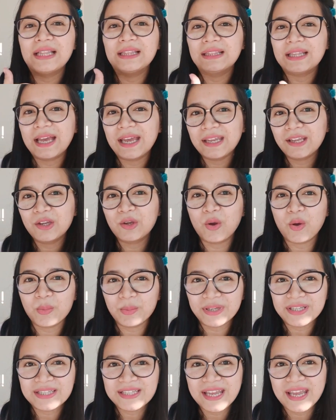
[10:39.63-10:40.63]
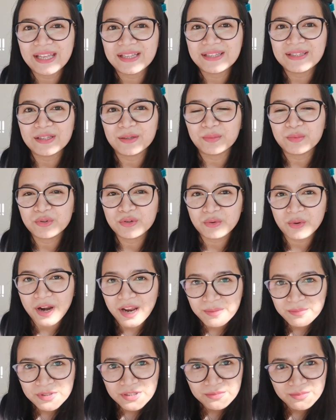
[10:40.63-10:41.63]
like, comment, and
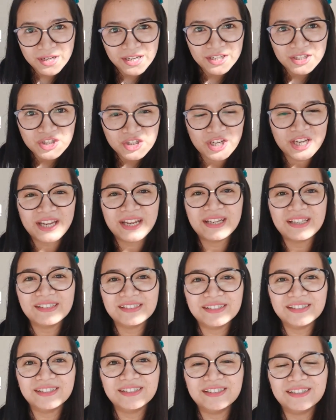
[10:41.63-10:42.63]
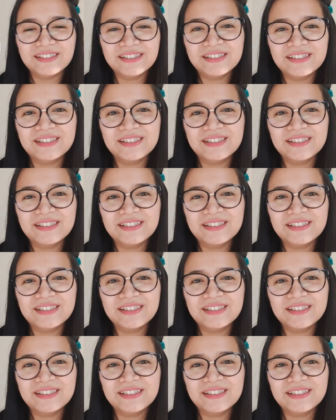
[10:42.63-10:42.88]
subscribe to my channel.